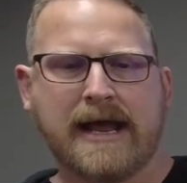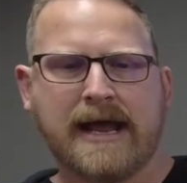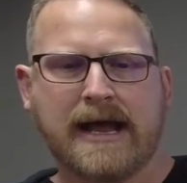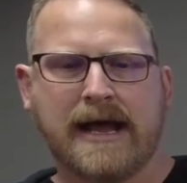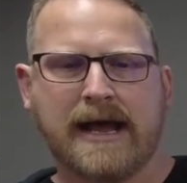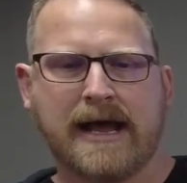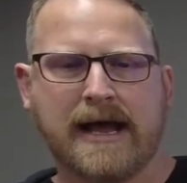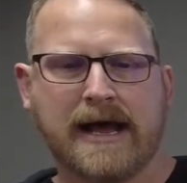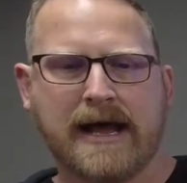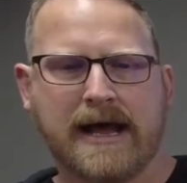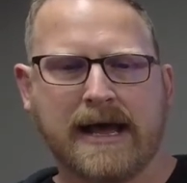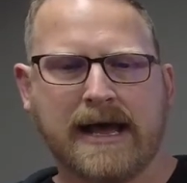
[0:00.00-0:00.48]

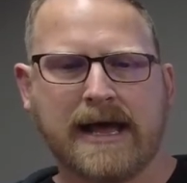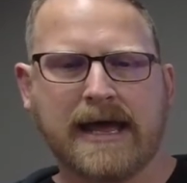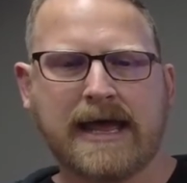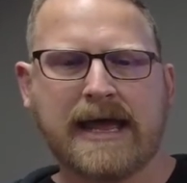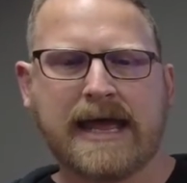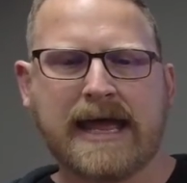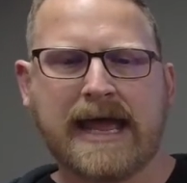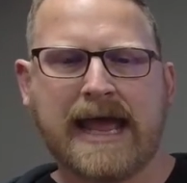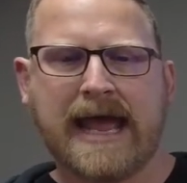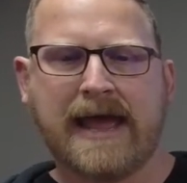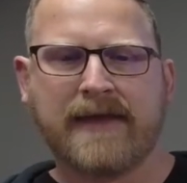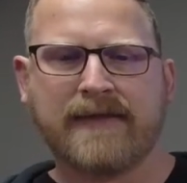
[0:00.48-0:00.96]

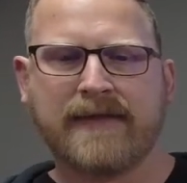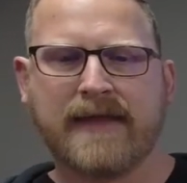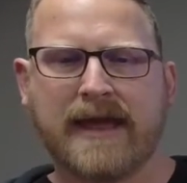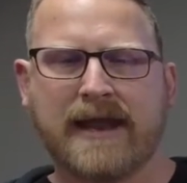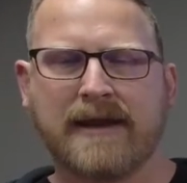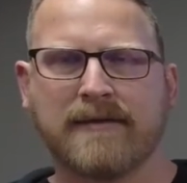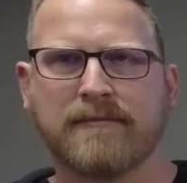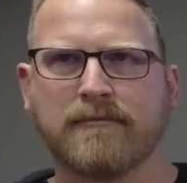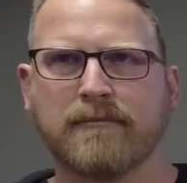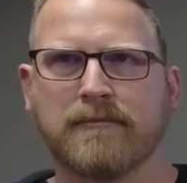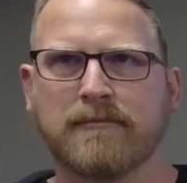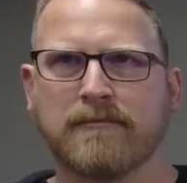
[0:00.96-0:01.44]
and
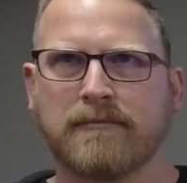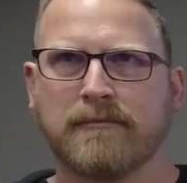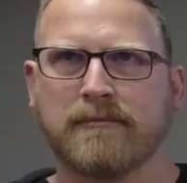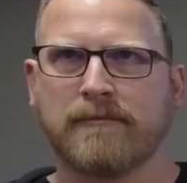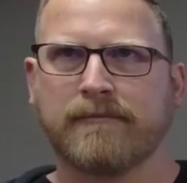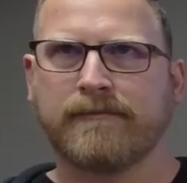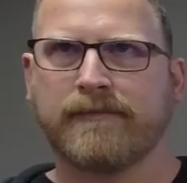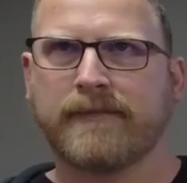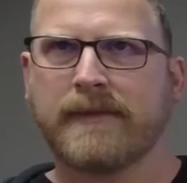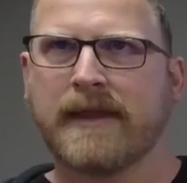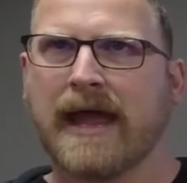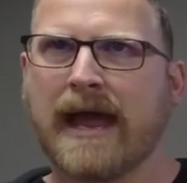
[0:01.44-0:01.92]
then
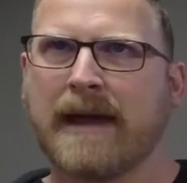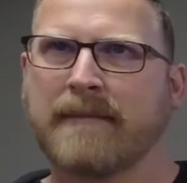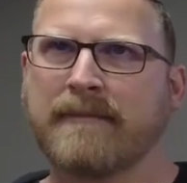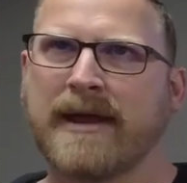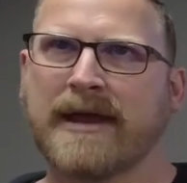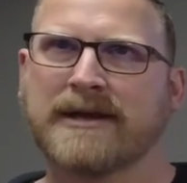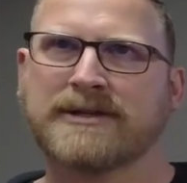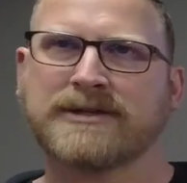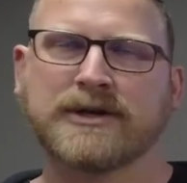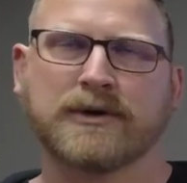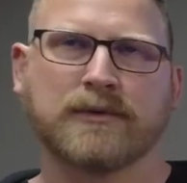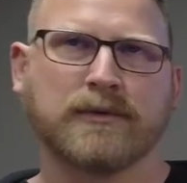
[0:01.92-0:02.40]
I'm
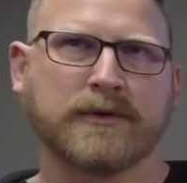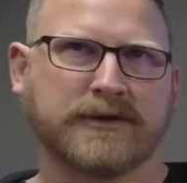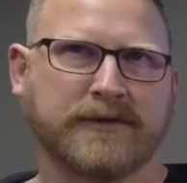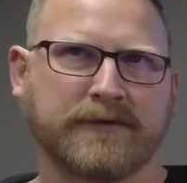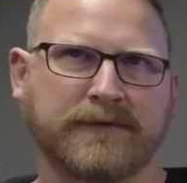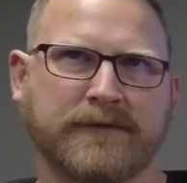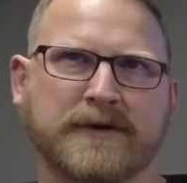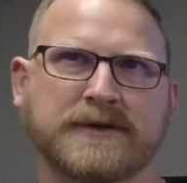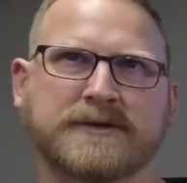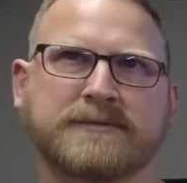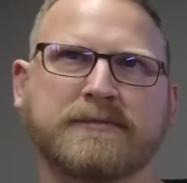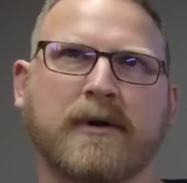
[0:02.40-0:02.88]
not sure what the
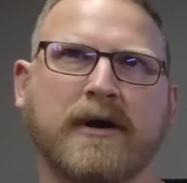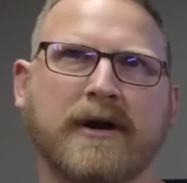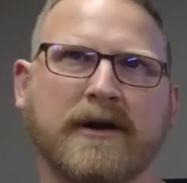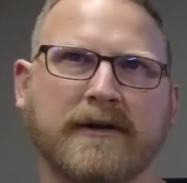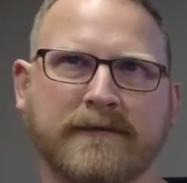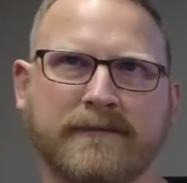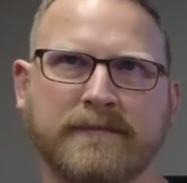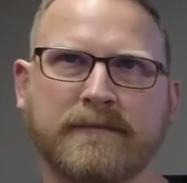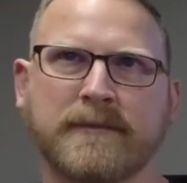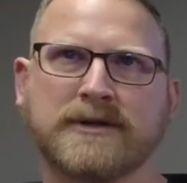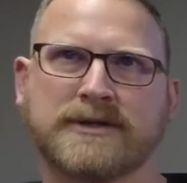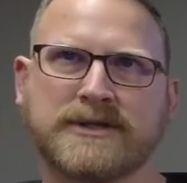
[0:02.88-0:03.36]
first part
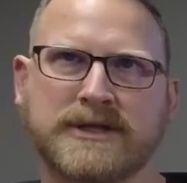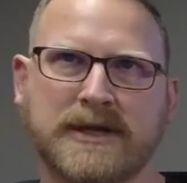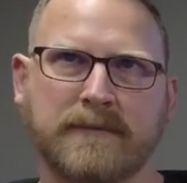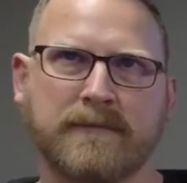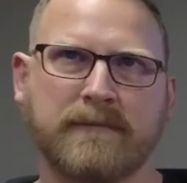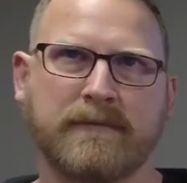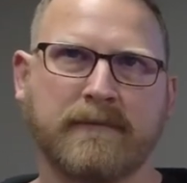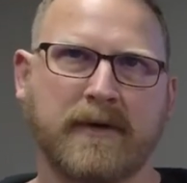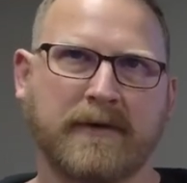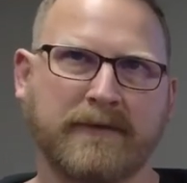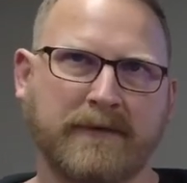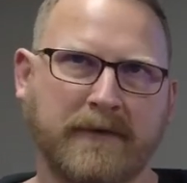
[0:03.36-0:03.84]
of
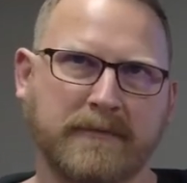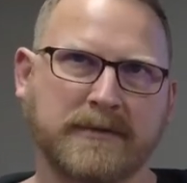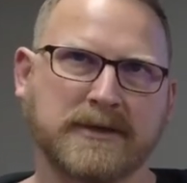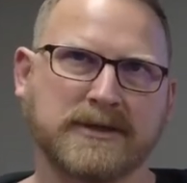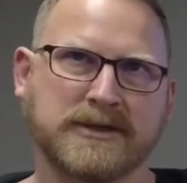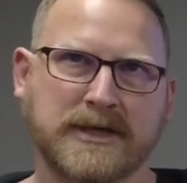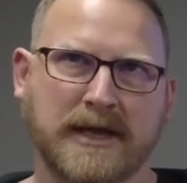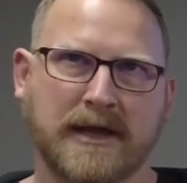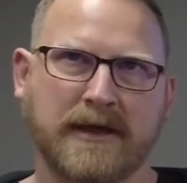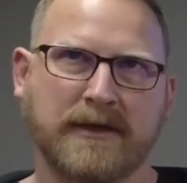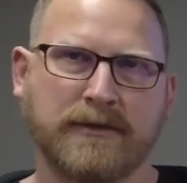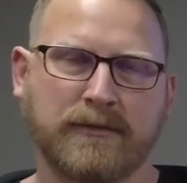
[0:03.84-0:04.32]

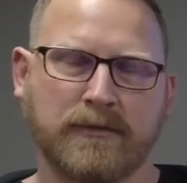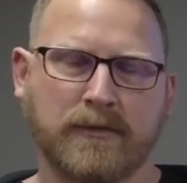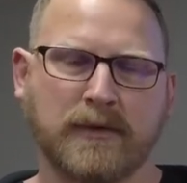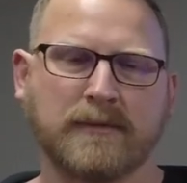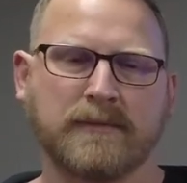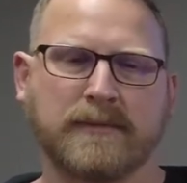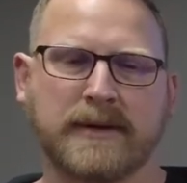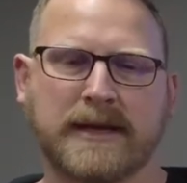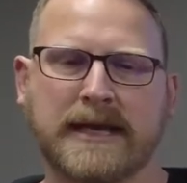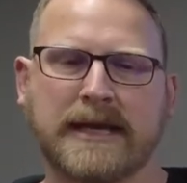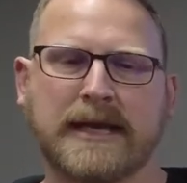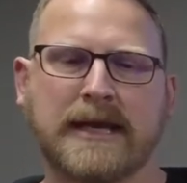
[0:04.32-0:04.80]
Mephibosheth
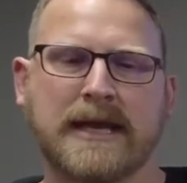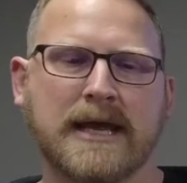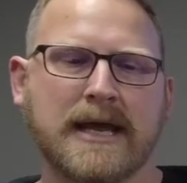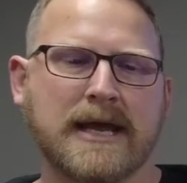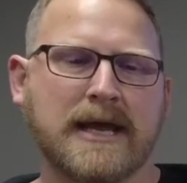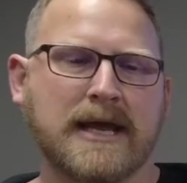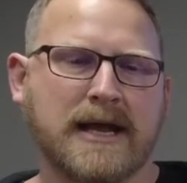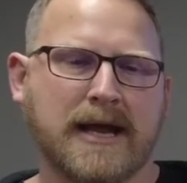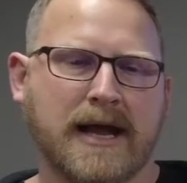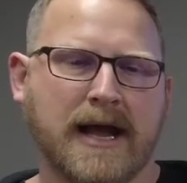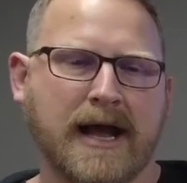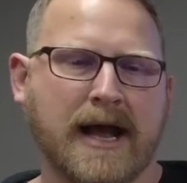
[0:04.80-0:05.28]
would be,
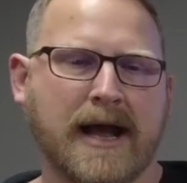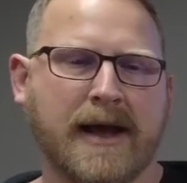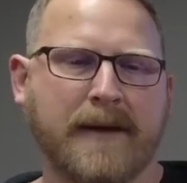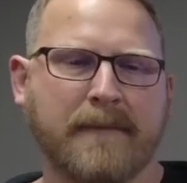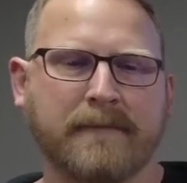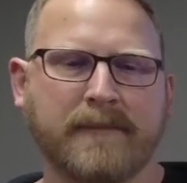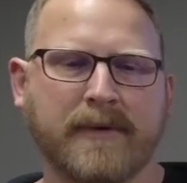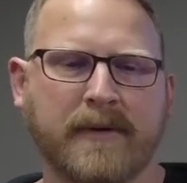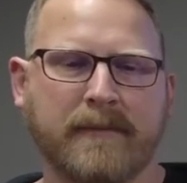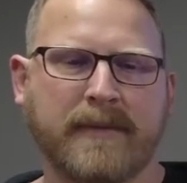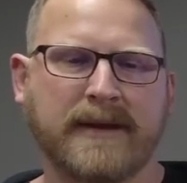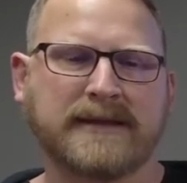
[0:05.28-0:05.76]

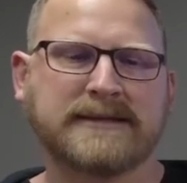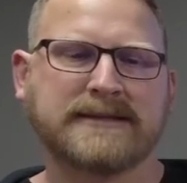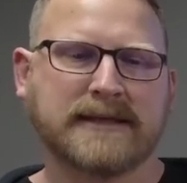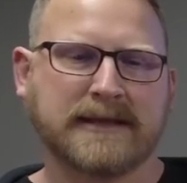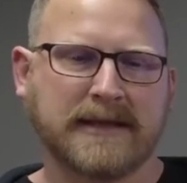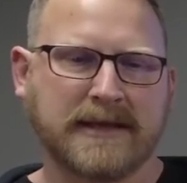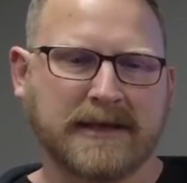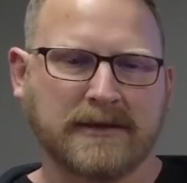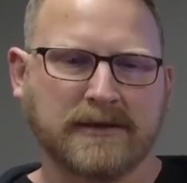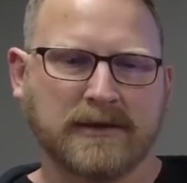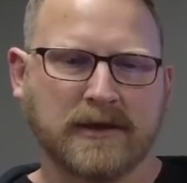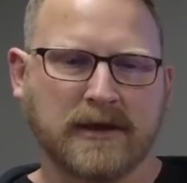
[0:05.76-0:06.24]
but
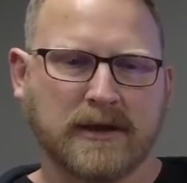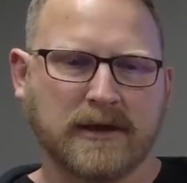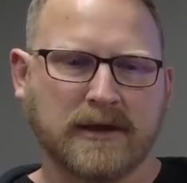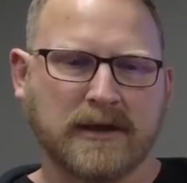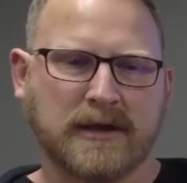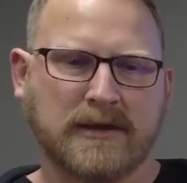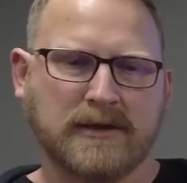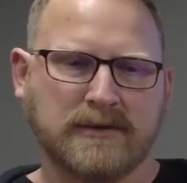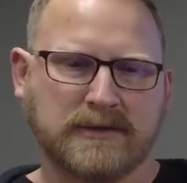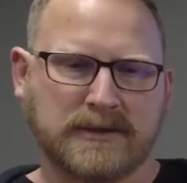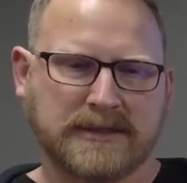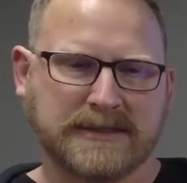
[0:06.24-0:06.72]
basically
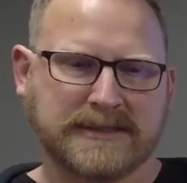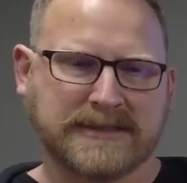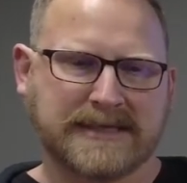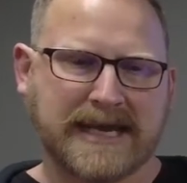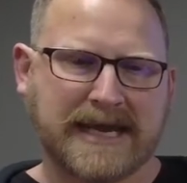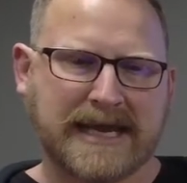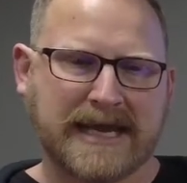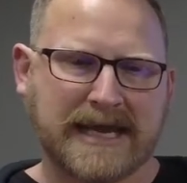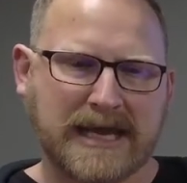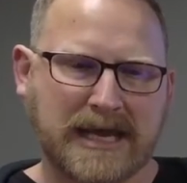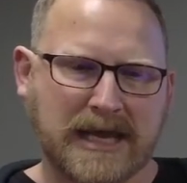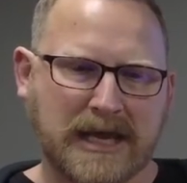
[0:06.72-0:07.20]
to
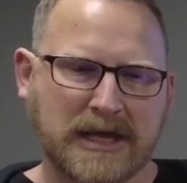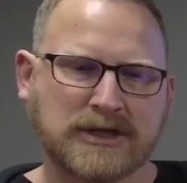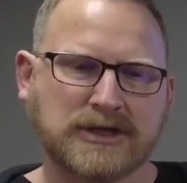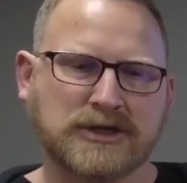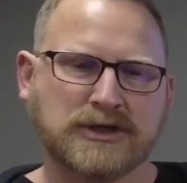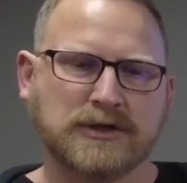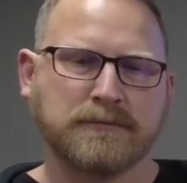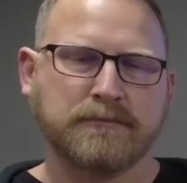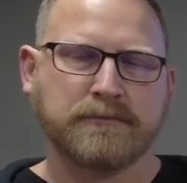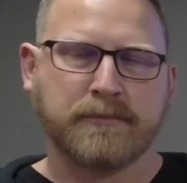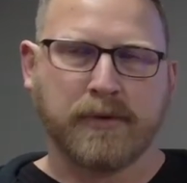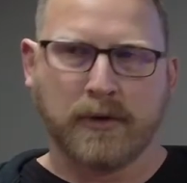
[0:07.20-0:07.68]
say
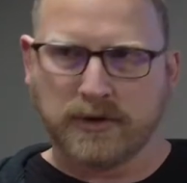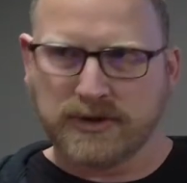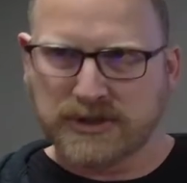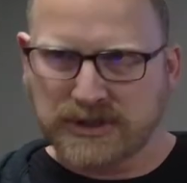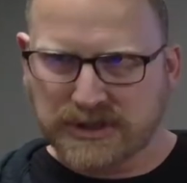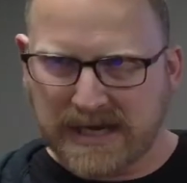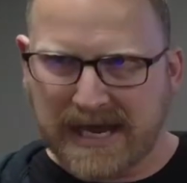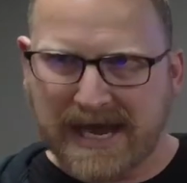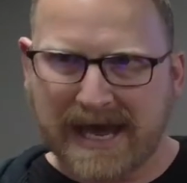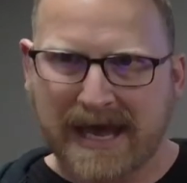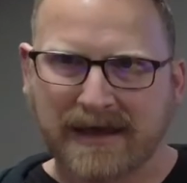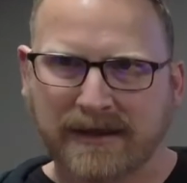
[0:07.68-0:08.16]

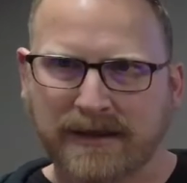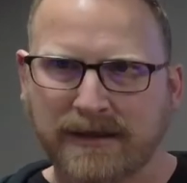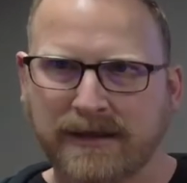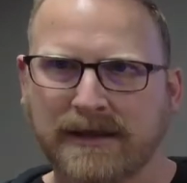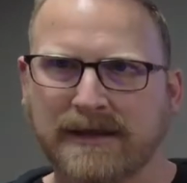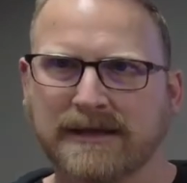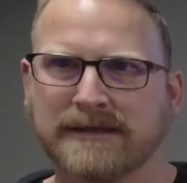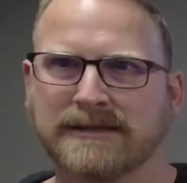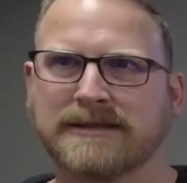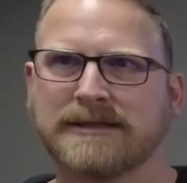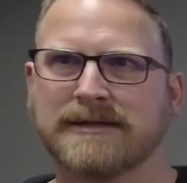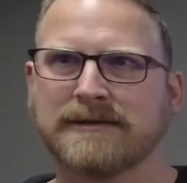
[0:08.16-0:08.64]
Ishbosheth
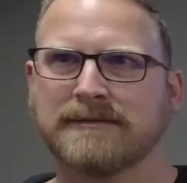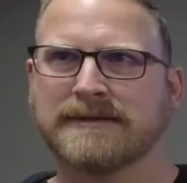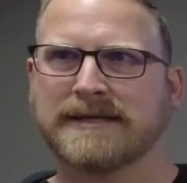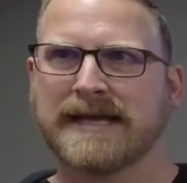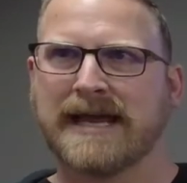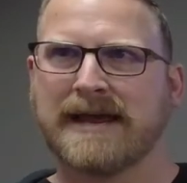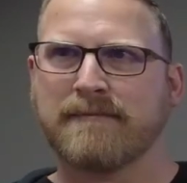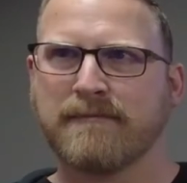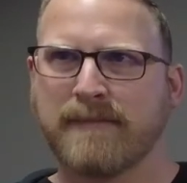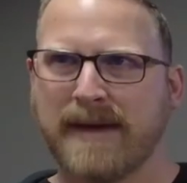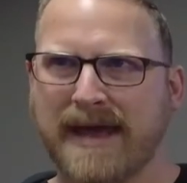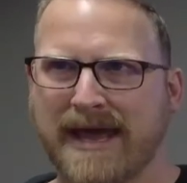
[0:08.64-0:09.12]
is to
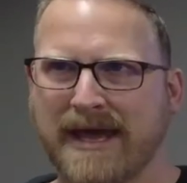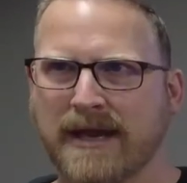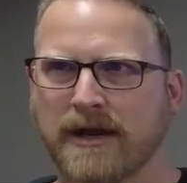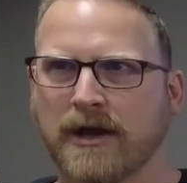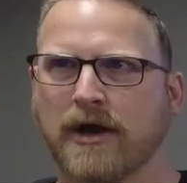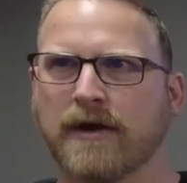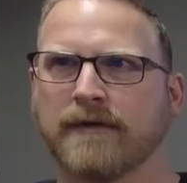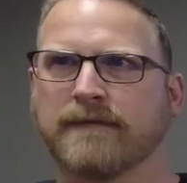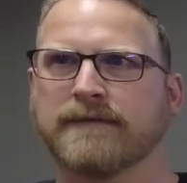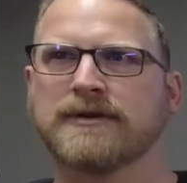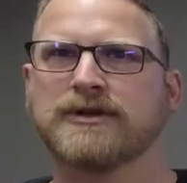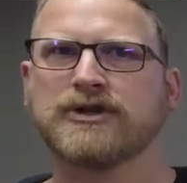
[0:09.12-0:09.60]
say man
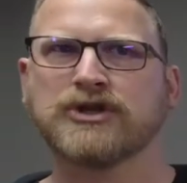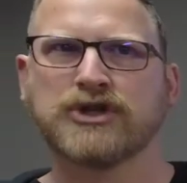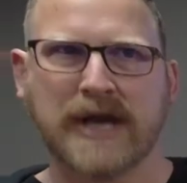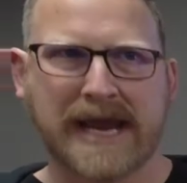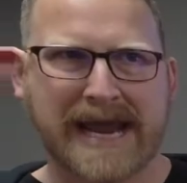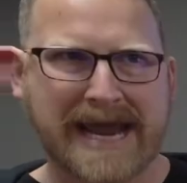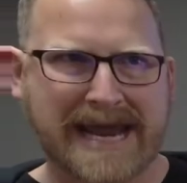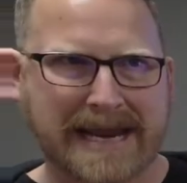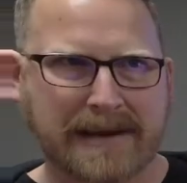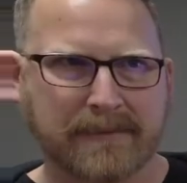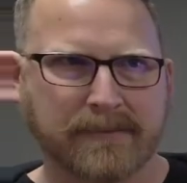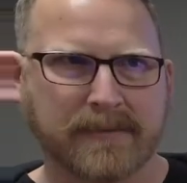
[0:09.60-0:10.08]
of shame